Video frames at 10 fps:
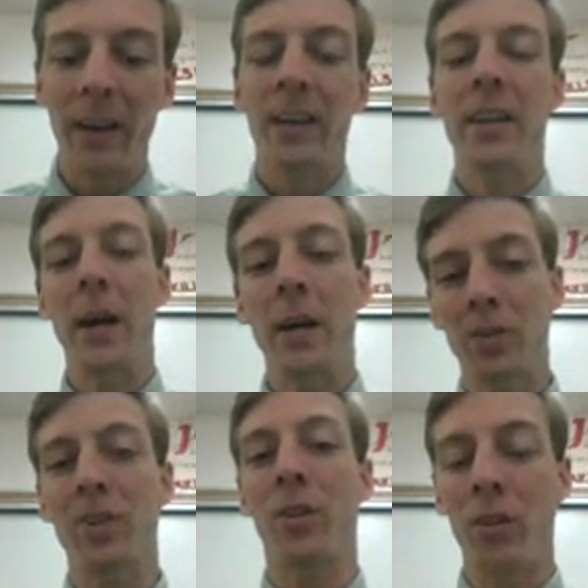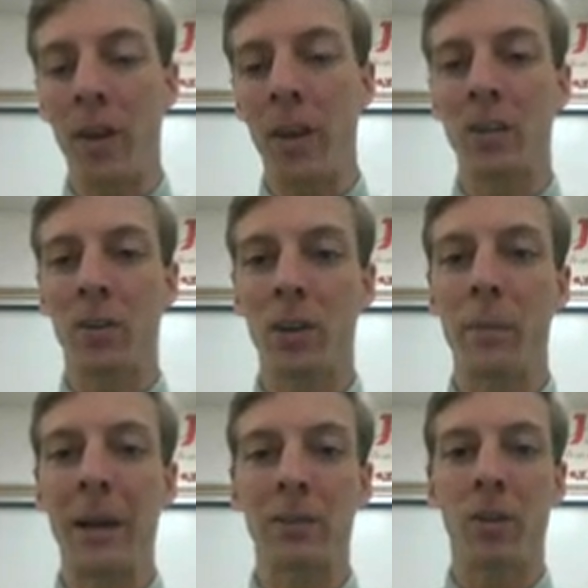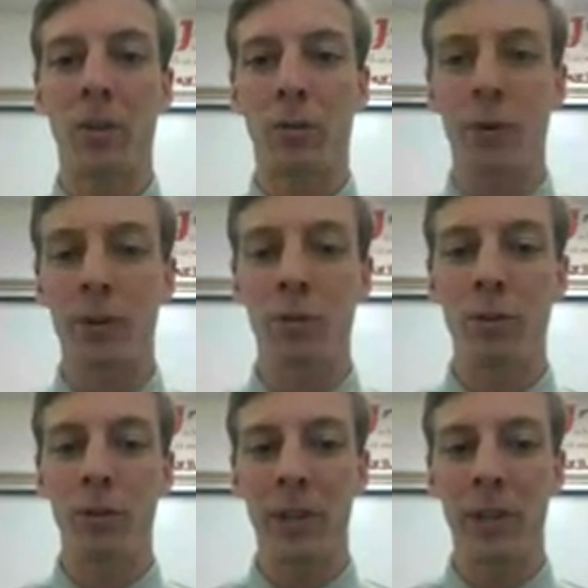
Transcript: Now it's going to think. It's going to go back to the traditional, the